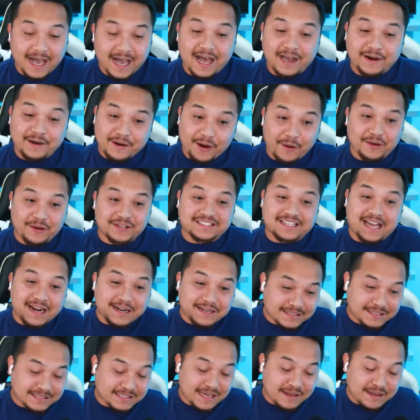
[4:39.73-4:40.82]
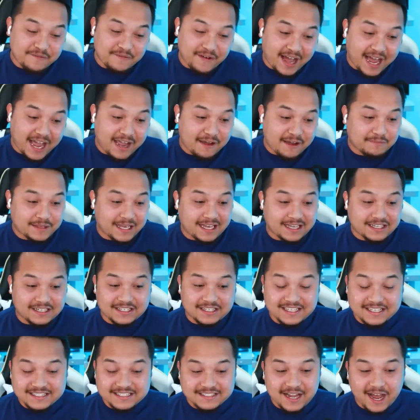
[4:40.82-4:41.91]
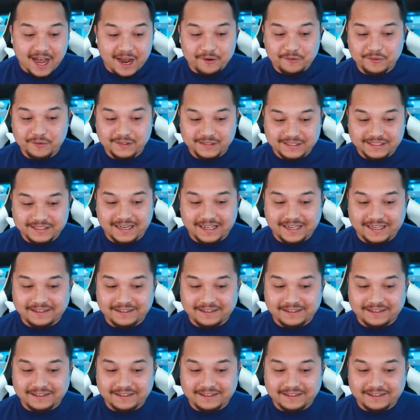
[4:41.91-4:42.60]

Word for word: don't know, it's kind of the same vibe that he's not really like